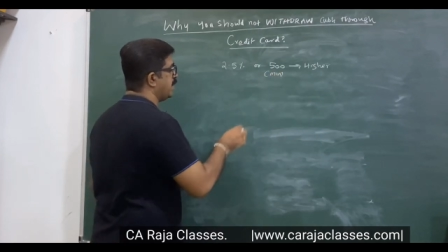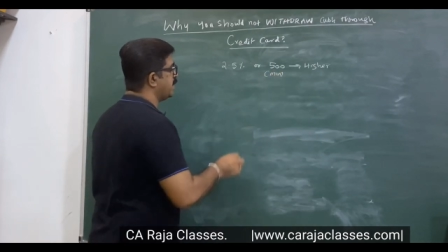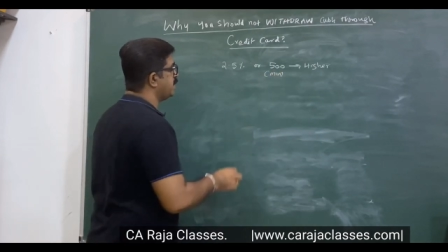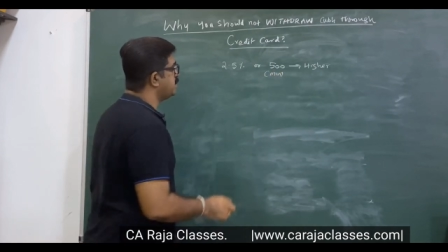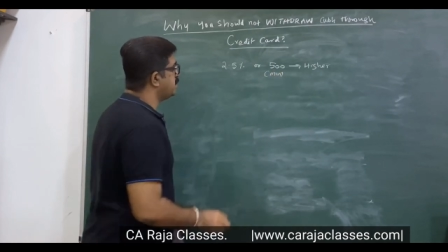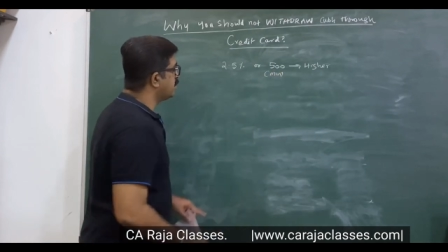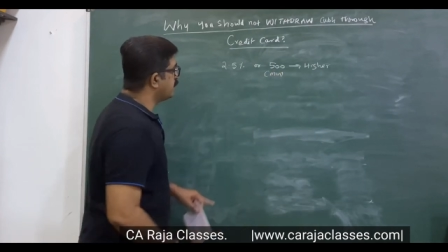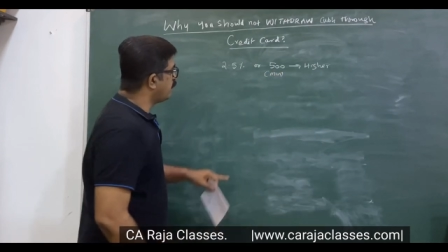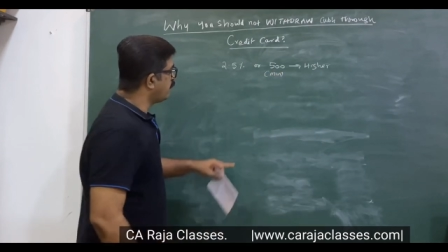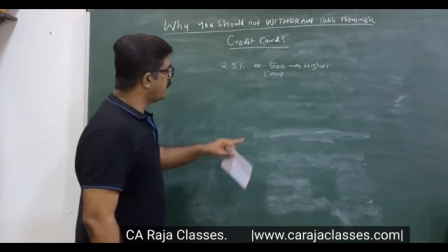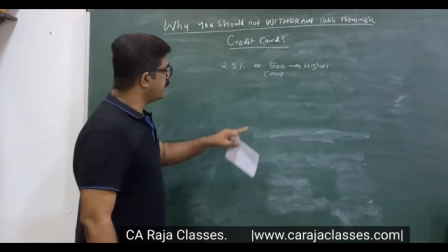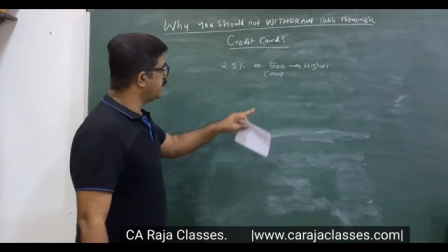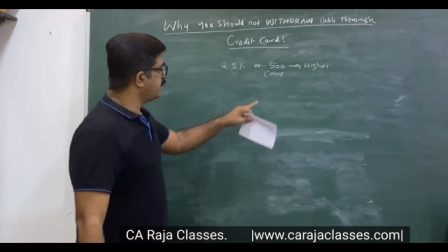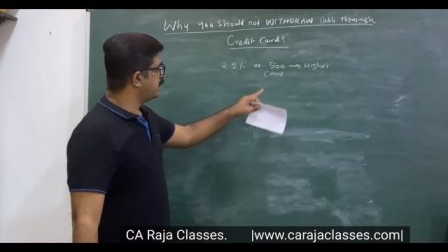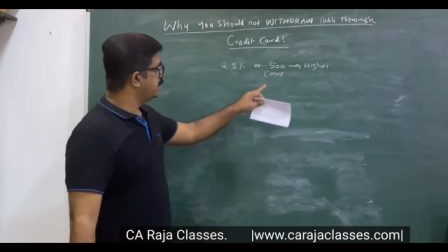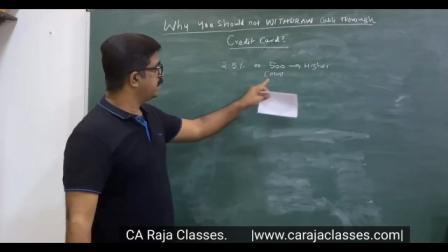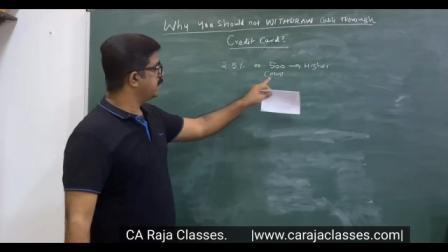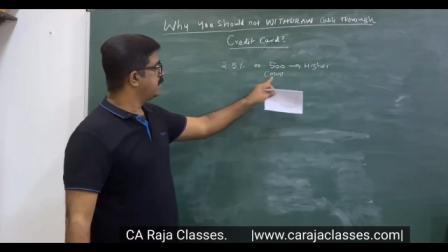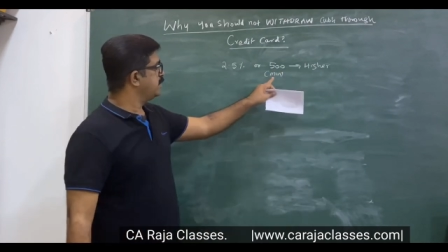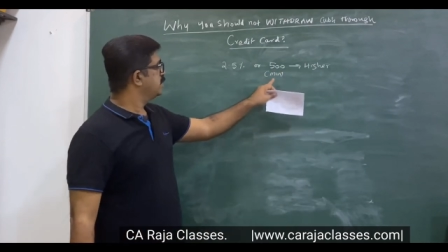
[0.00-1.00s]
either
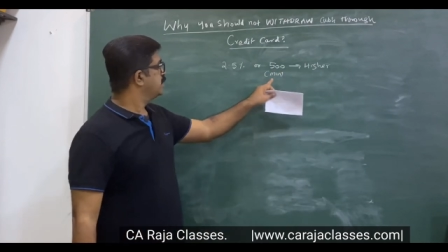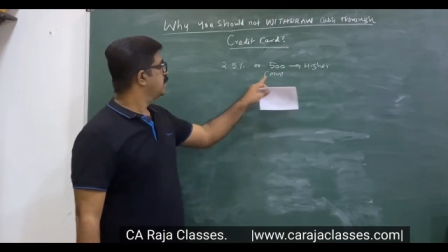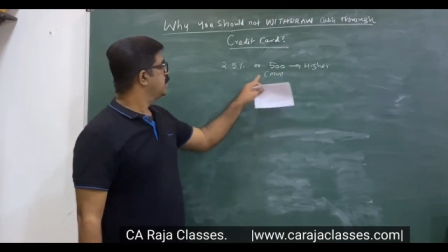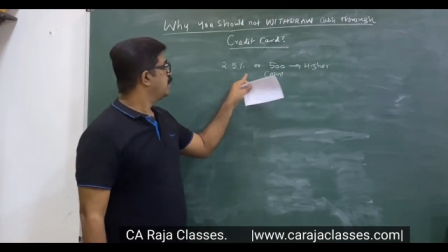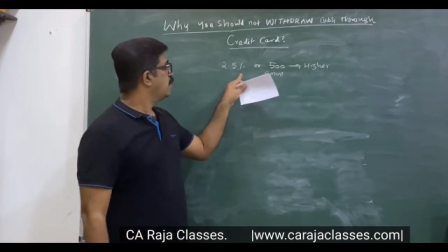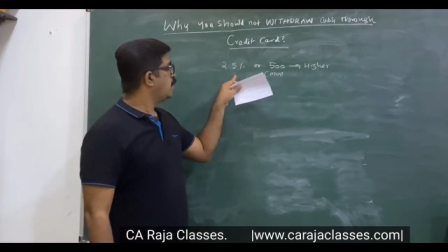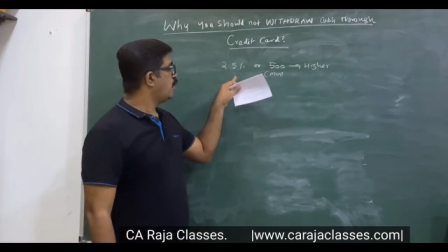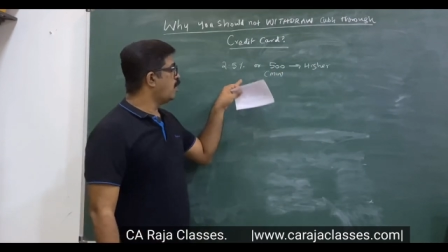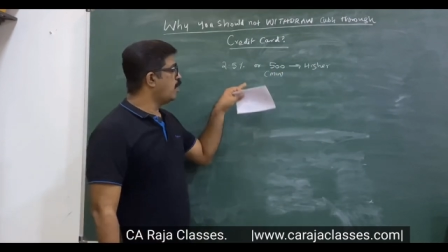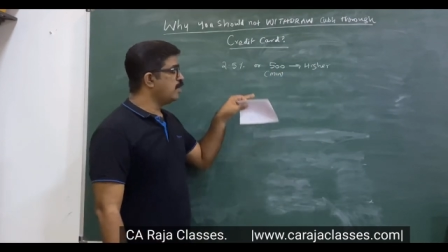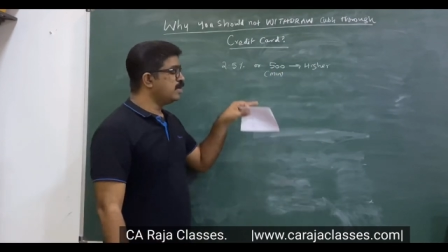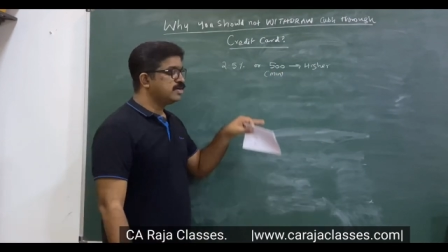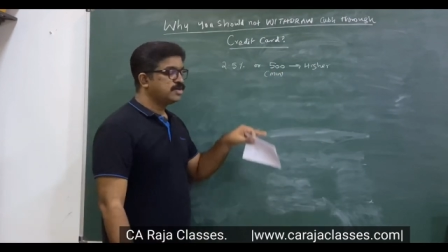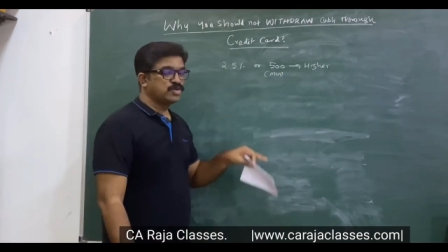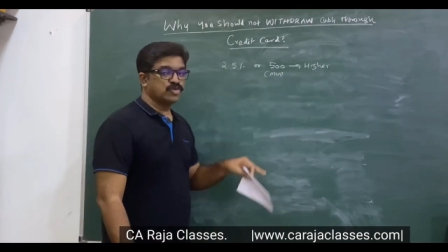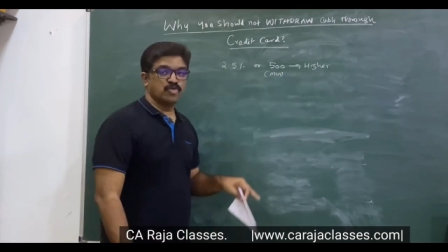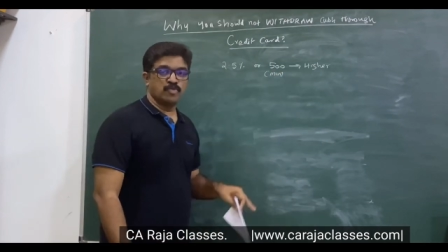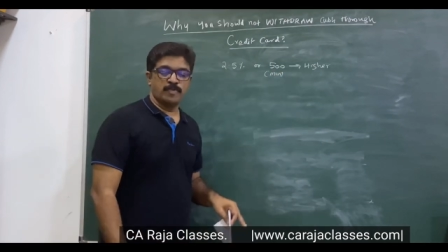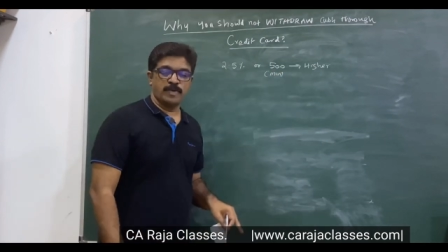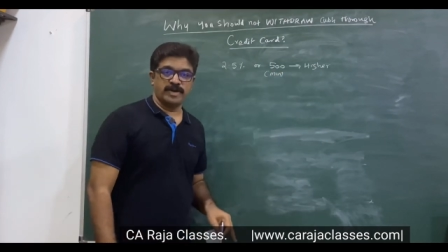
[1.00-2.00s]
500 or
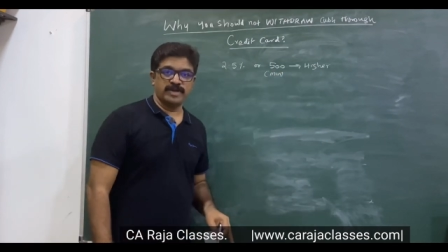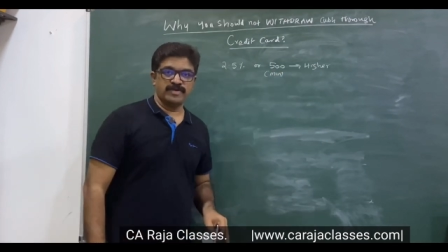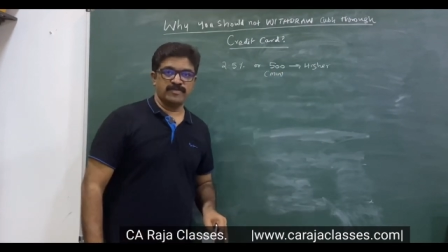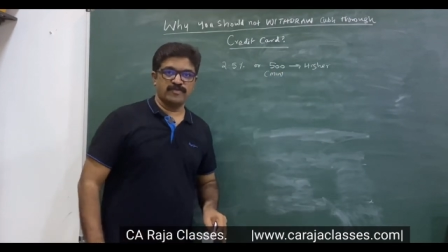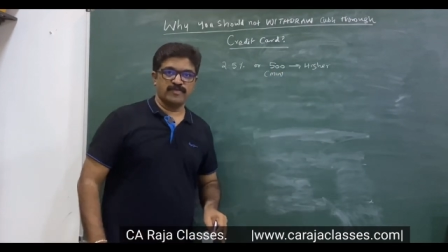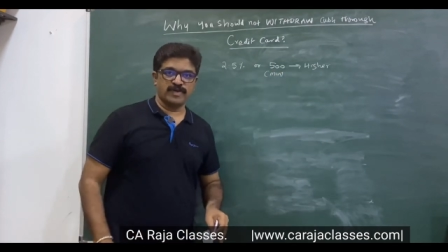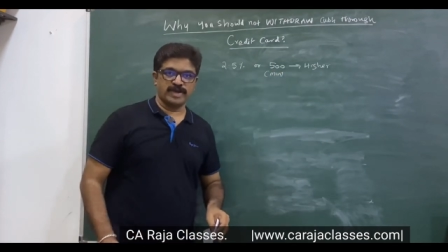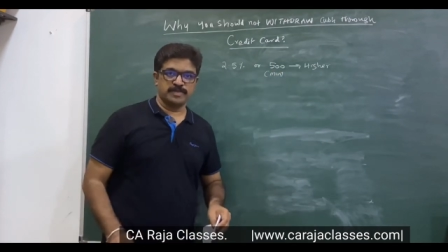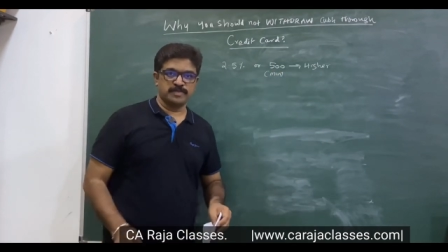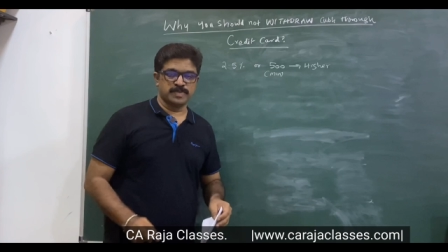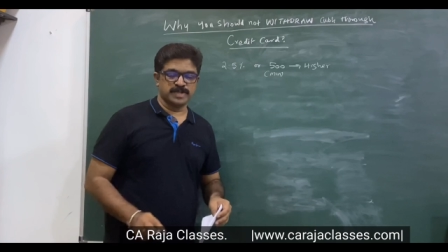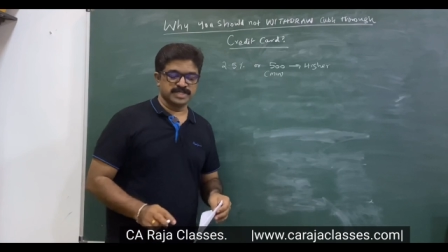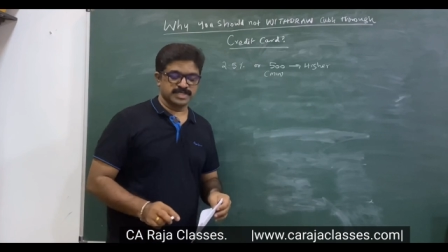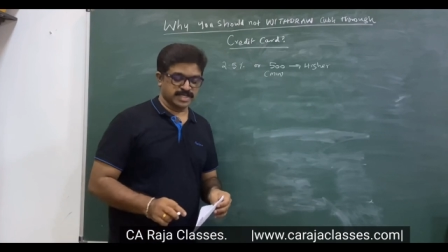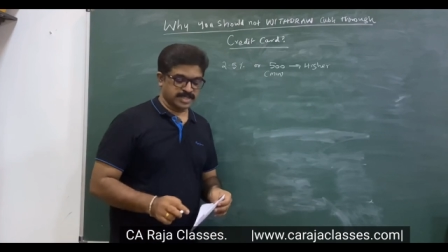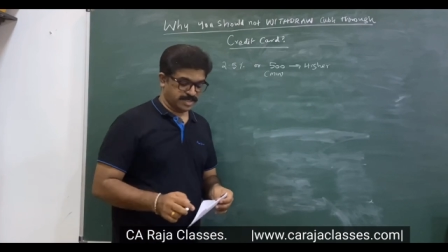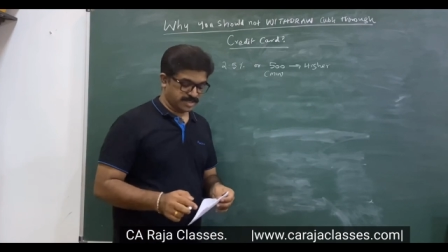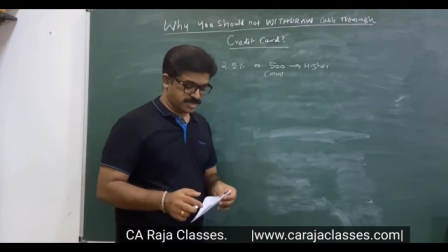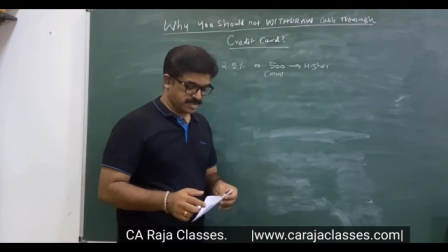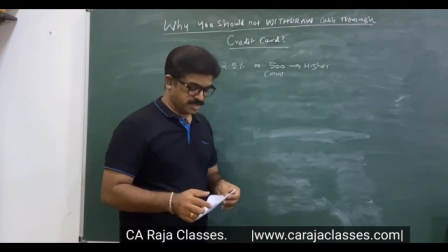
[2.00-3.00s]
2.5
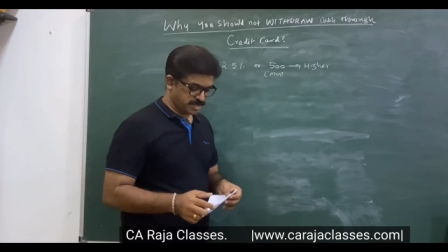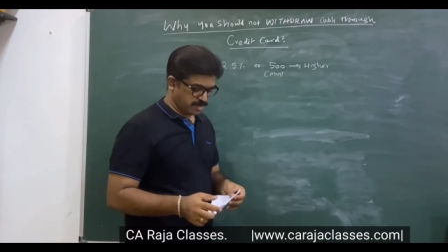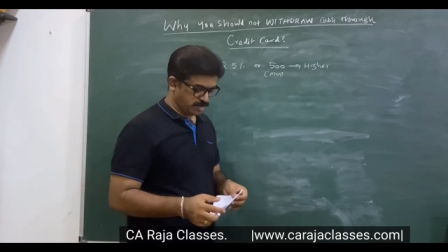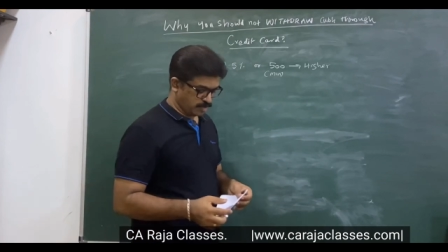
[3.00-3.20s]
percentage